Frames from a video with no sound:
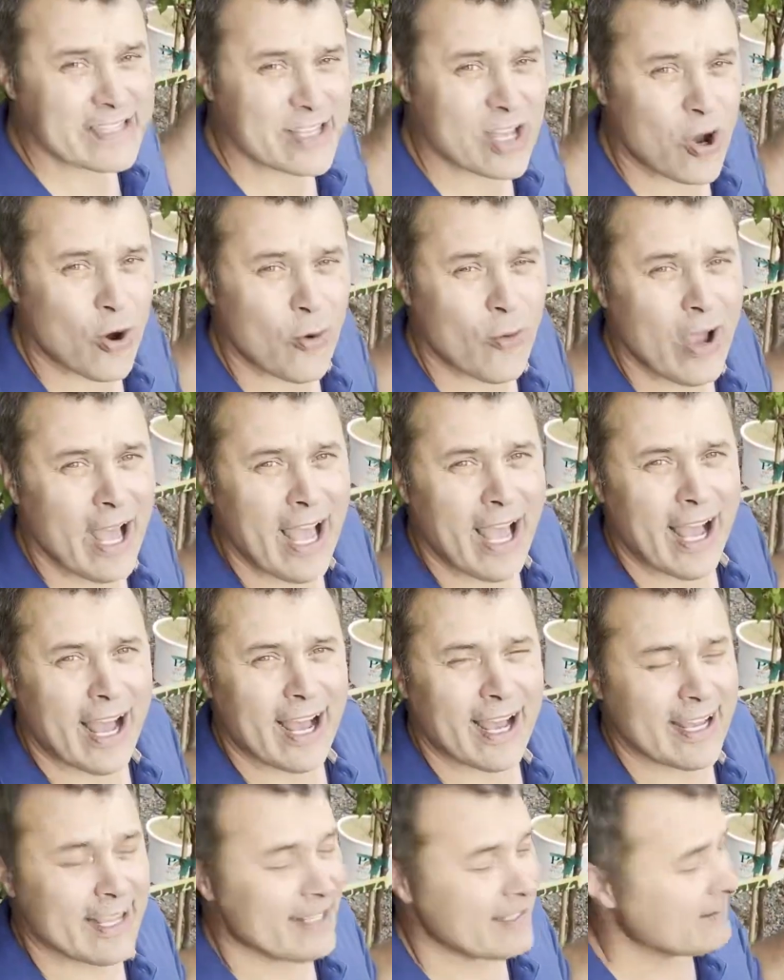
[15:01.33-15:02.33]
go.
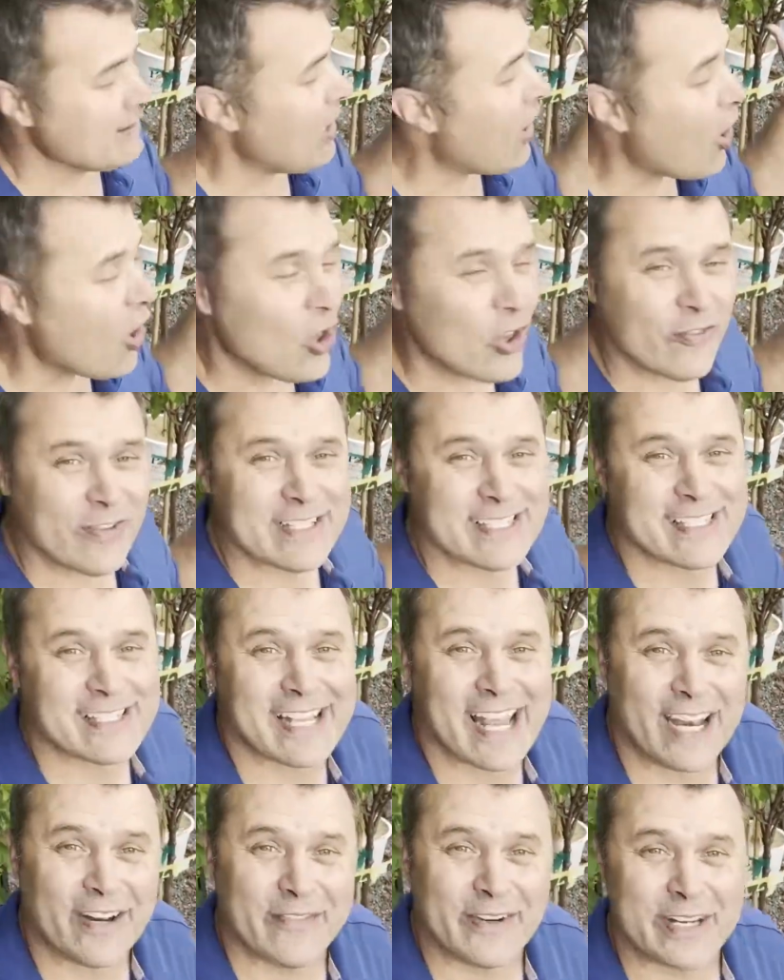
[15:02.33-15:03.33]
All of it's
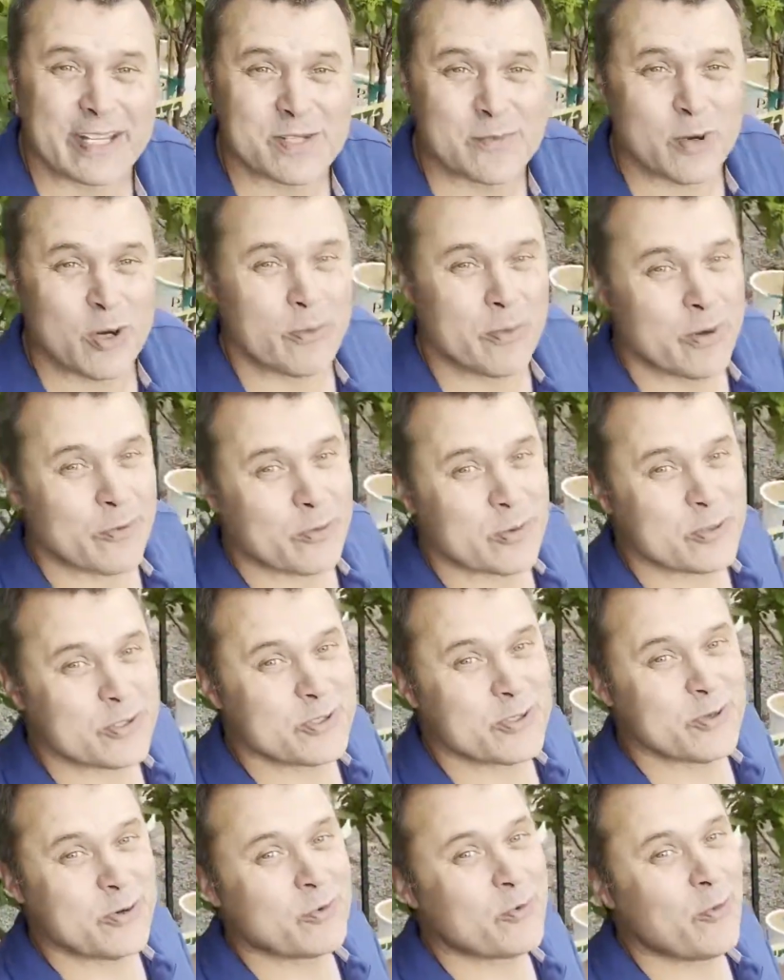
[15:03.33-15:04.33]
kind of an experiment. We're
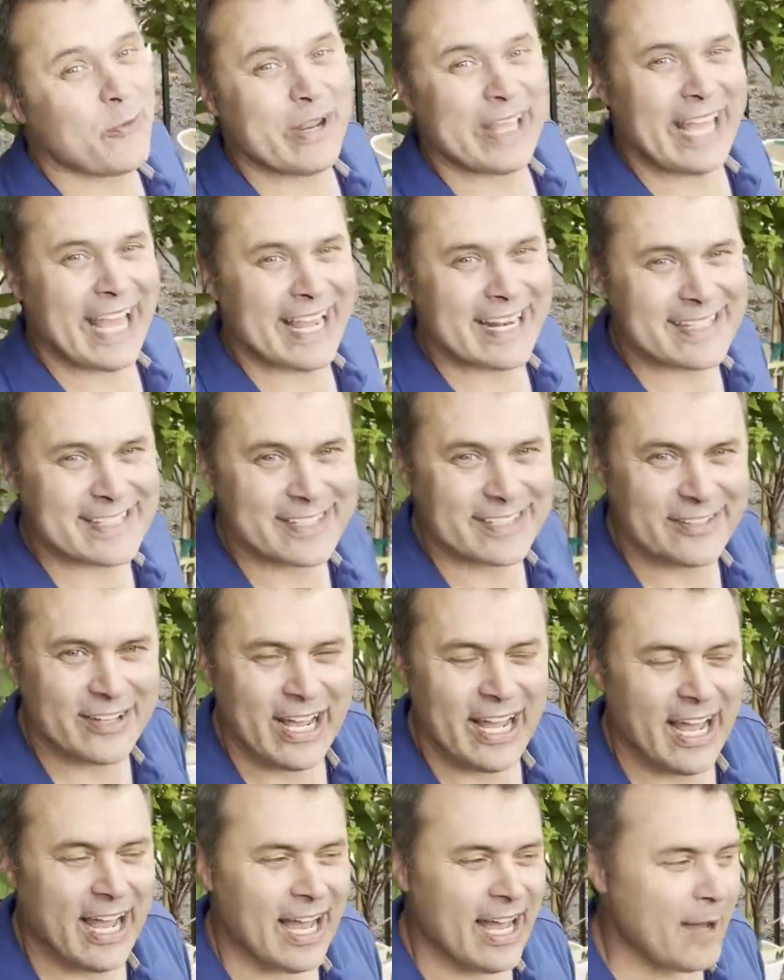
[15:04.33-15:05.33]
doing what we can to
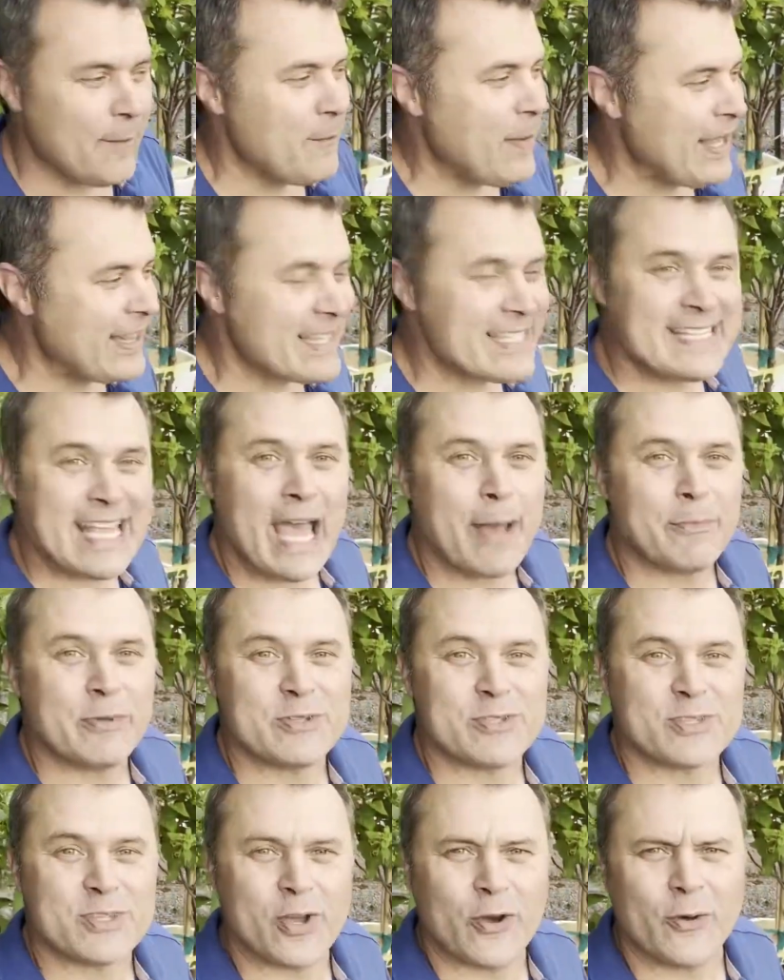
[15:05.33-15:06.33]
make this happen.
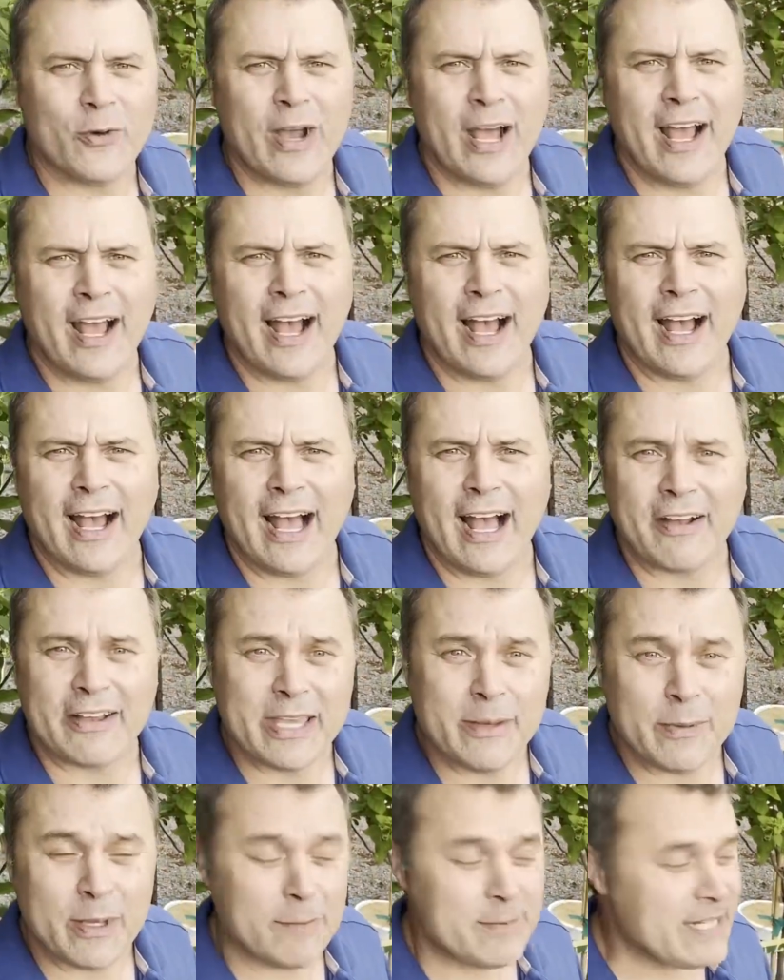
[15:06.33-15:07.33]
So I'll
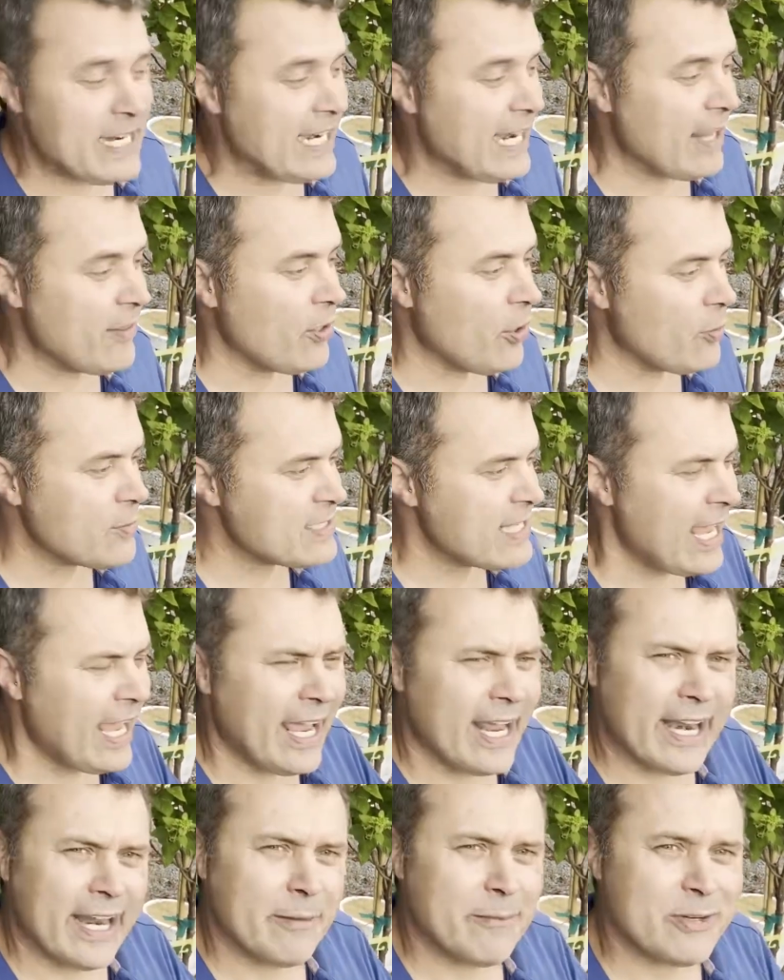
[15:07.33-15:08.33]
keep you updated on those.
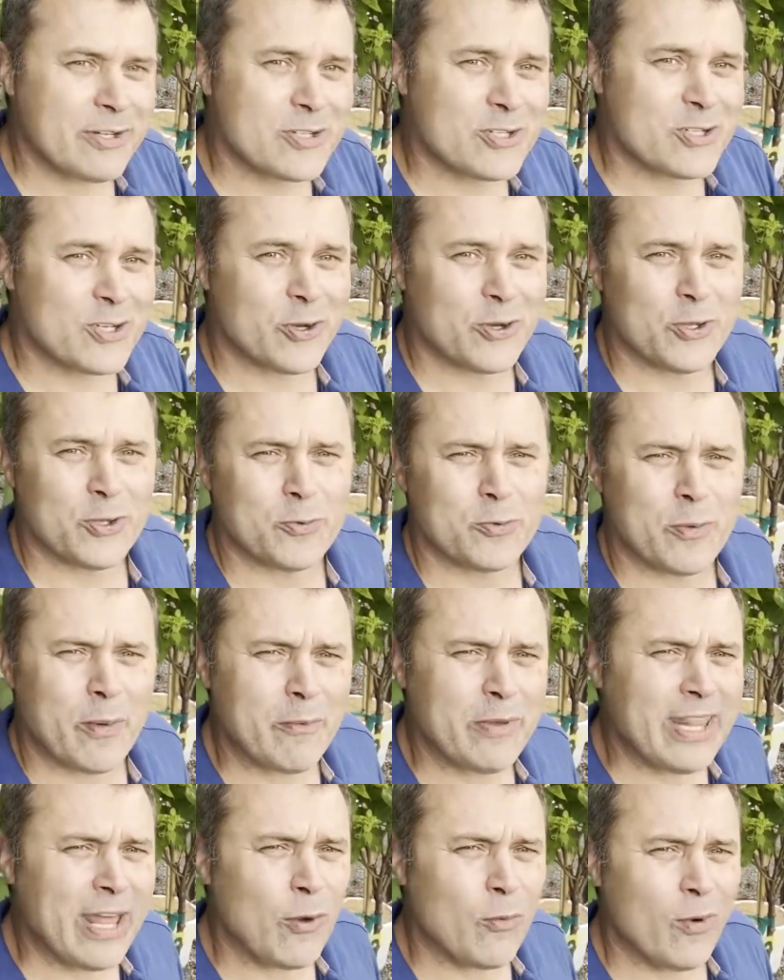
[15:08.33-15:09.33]
And I'm going to show you,
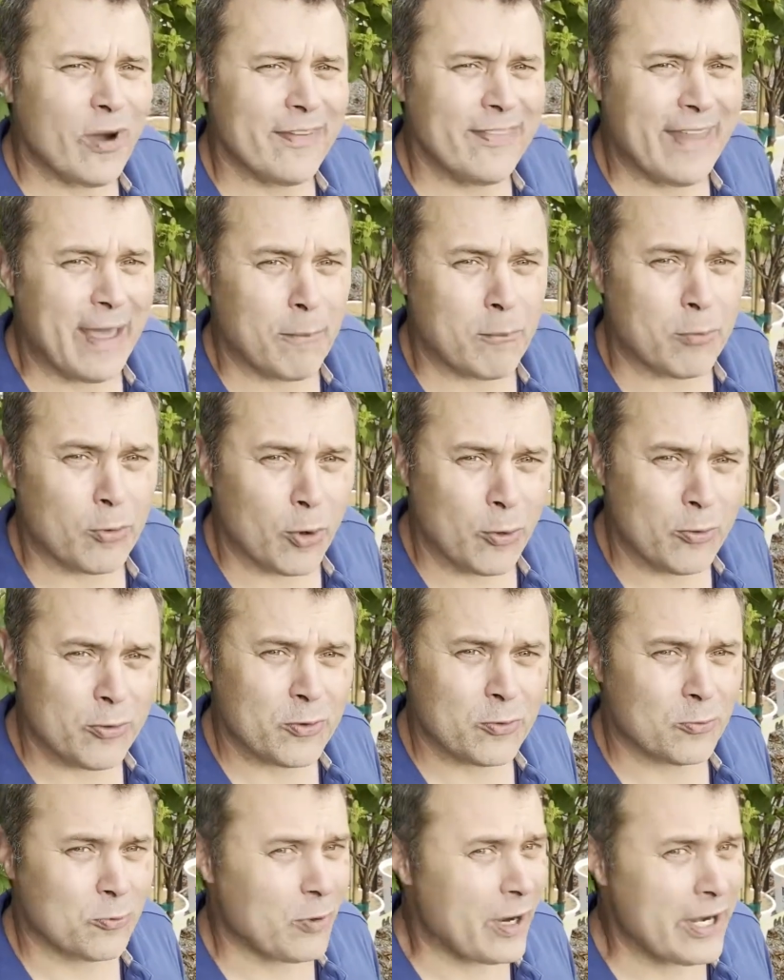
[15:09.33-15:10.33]
remember that one that broke
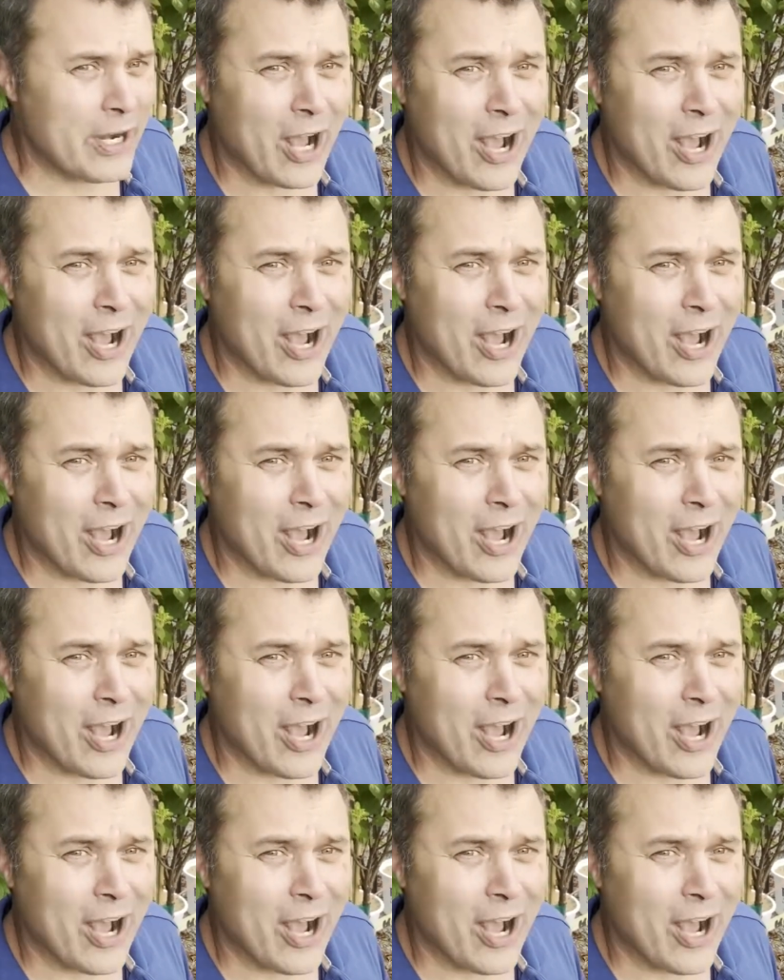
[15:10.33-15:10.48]
right